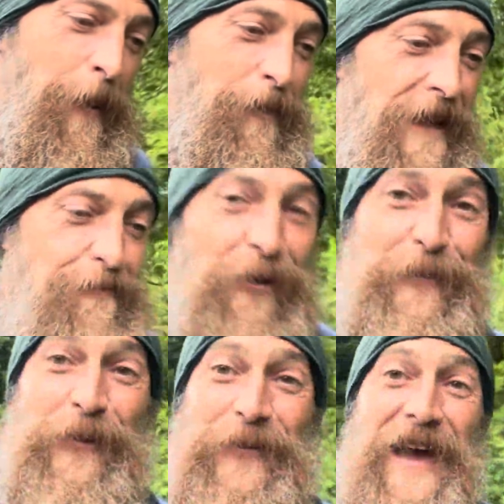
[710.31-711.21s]
big
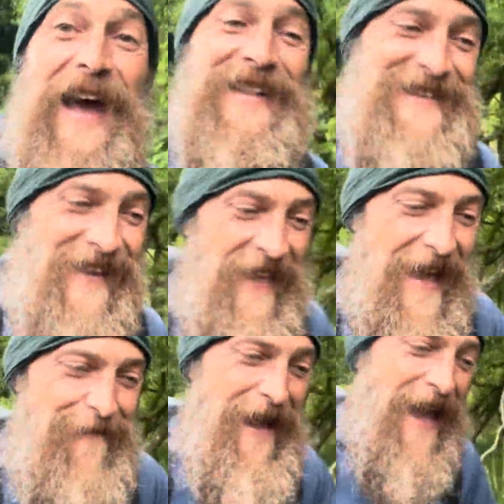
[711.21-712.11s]
purple dots on
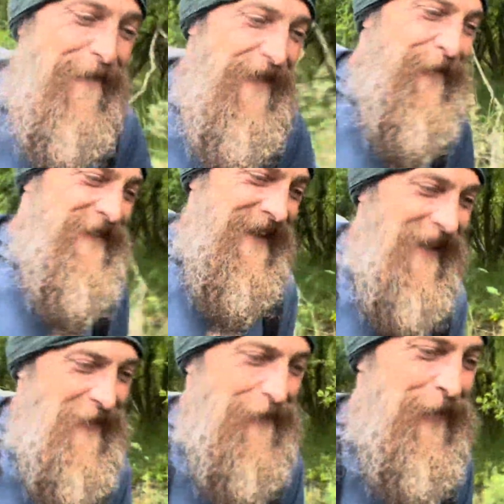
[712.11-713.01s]
that map that was on
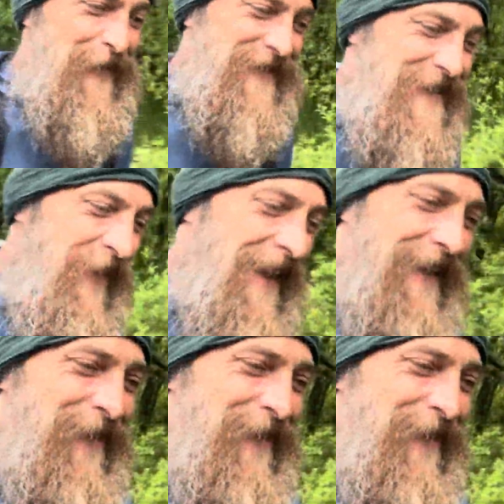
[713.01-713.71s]
the post way up